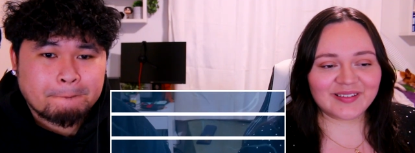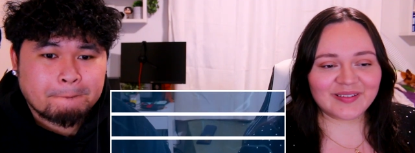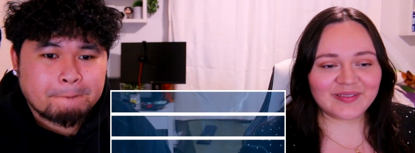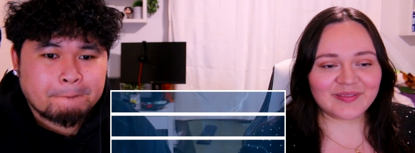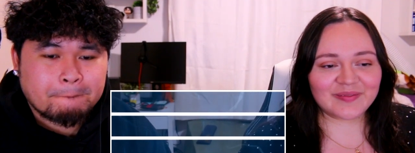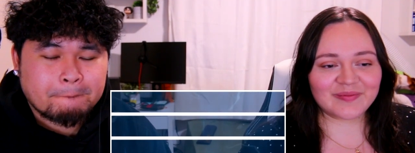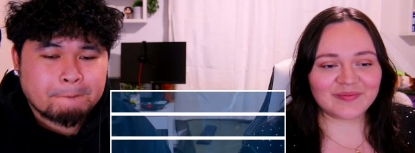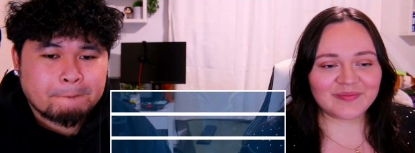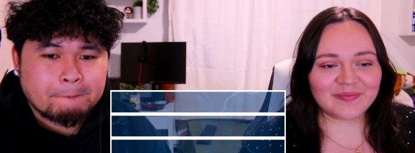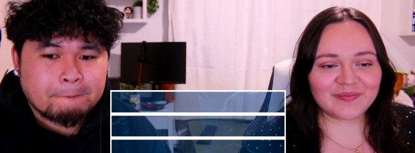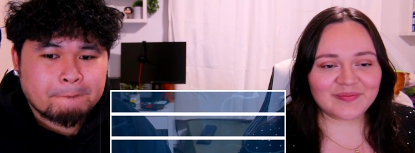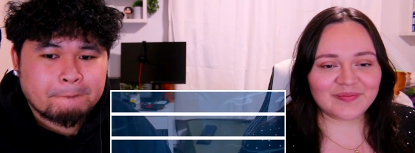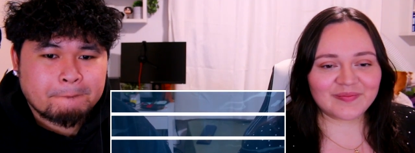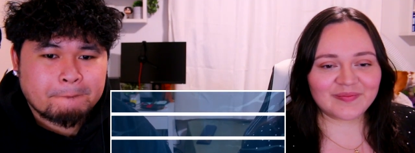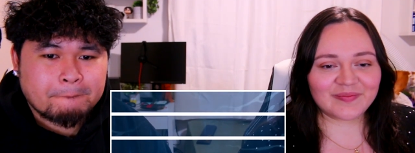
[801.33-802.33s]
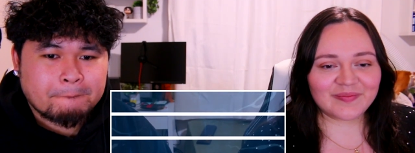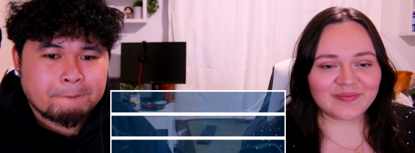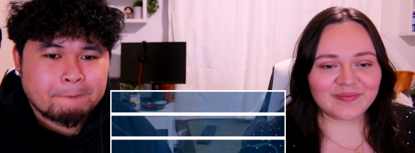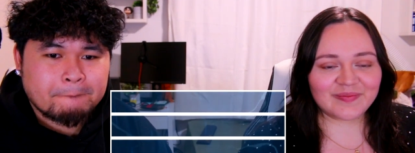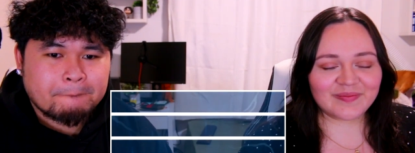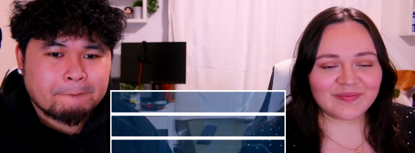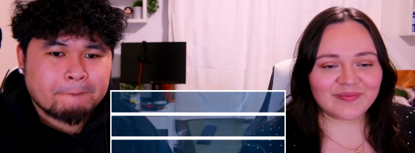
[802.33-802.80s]

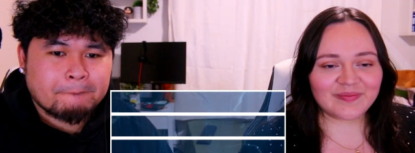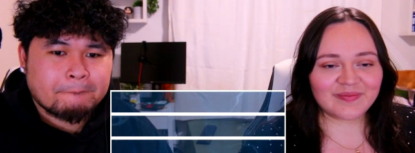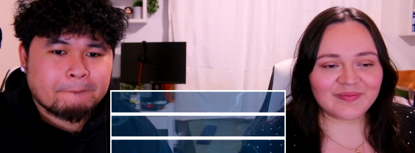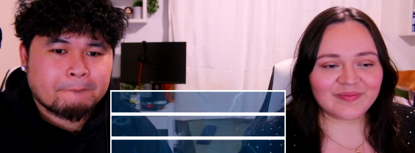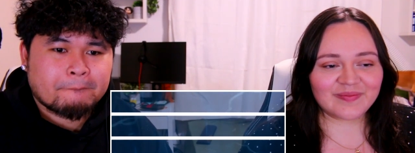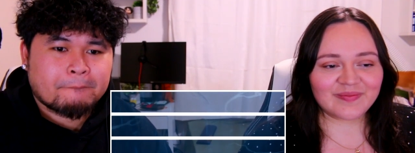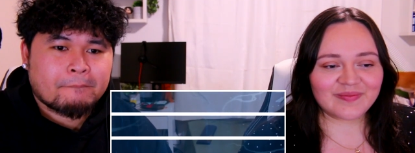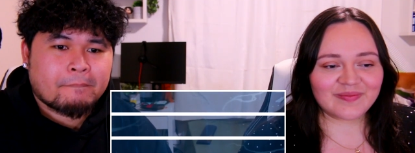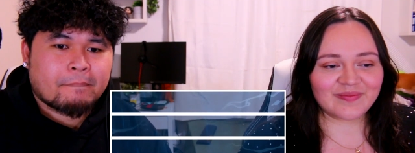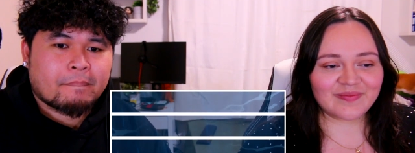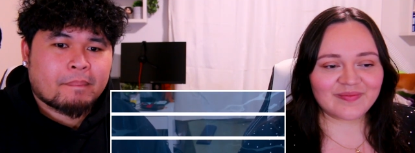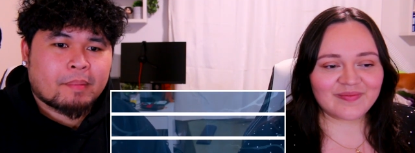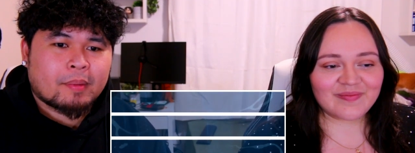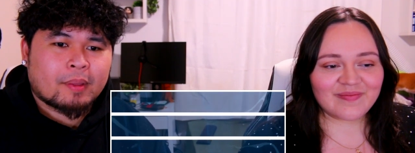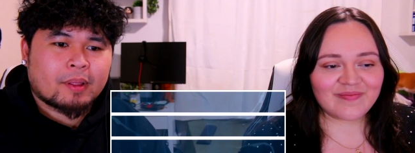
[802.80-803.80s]
Nobody speaks.